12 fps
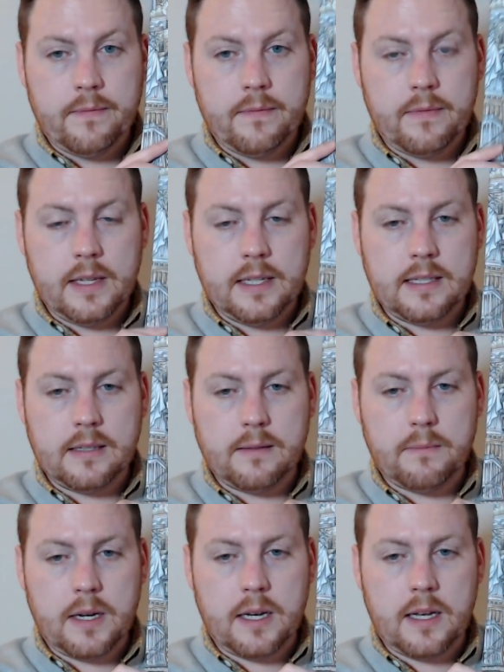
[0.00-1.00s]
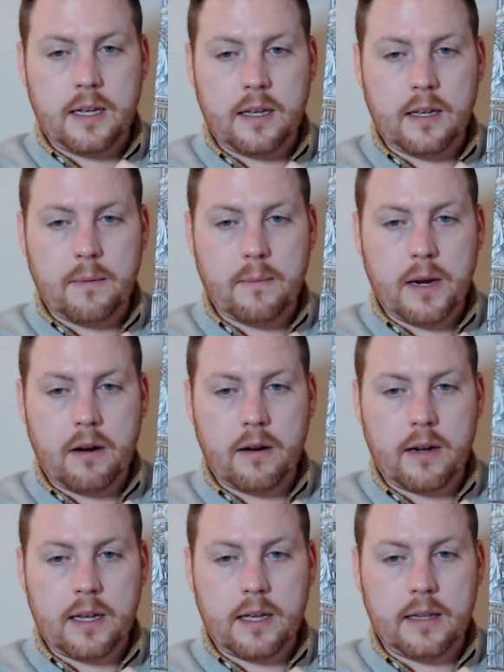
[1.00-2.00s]
This is my
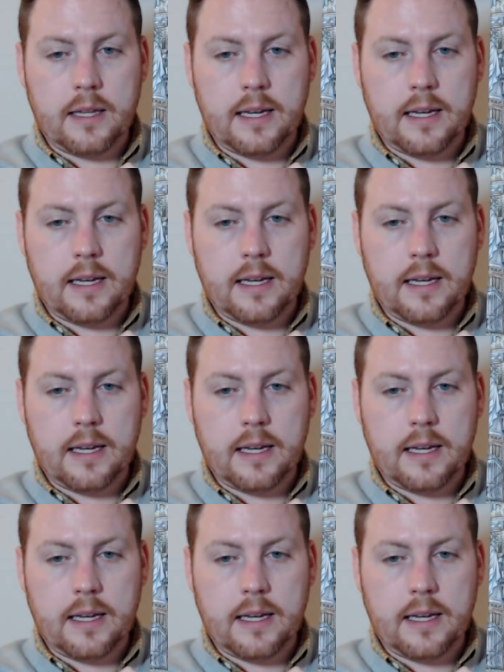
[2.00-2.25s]
American